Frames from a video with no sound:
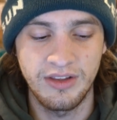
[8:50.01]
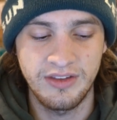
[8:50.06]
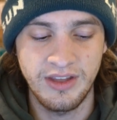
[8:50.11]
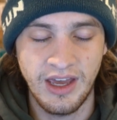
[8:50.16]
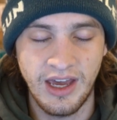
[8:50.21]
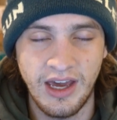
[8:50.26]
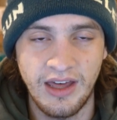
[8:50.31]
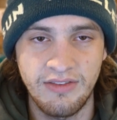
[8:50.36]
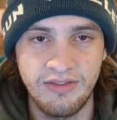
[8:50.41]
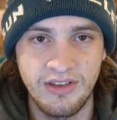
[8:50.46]
to
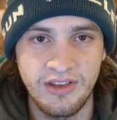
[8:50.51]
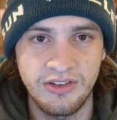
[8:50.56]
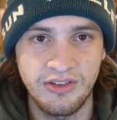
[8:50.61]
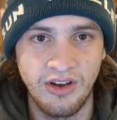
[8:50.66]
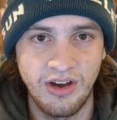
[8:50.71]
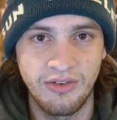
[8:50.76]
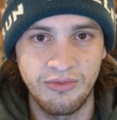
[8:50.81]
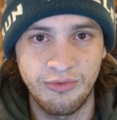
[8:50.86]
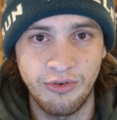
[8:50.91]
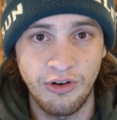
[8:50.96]
add this
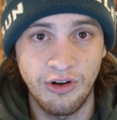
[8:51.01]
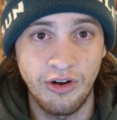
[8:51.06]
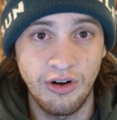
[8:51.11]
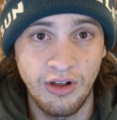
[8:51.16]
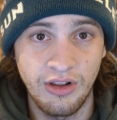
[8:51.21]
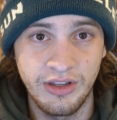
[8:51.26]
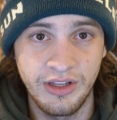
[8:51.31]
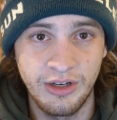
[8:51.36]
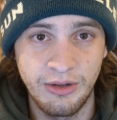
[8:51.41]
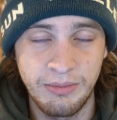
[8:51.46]
on for a
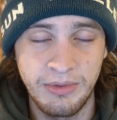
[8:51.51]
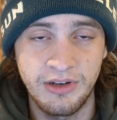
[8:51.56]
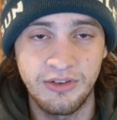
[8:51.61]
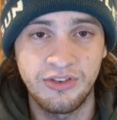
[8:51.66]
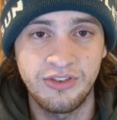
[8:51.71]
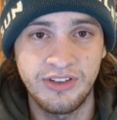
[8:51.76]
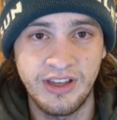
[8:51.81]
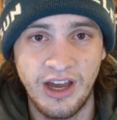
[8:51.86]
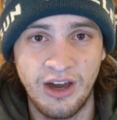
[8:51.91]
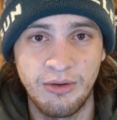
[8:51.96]
little bit of
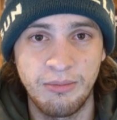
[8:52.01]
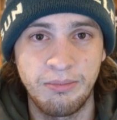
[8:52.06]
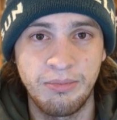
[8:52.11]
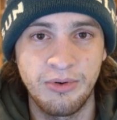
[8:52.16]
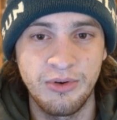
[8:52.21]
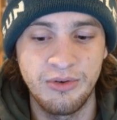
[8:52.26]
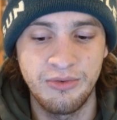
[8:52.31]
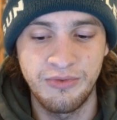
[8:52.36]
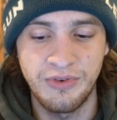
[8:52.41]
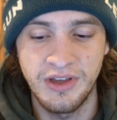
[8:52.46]

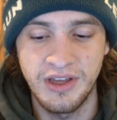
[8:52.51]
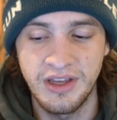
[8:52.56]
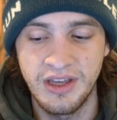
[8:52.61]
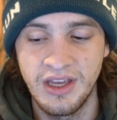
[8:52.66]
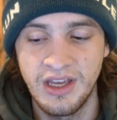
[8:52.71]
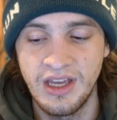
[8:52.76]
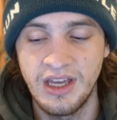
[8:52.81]
soundproofing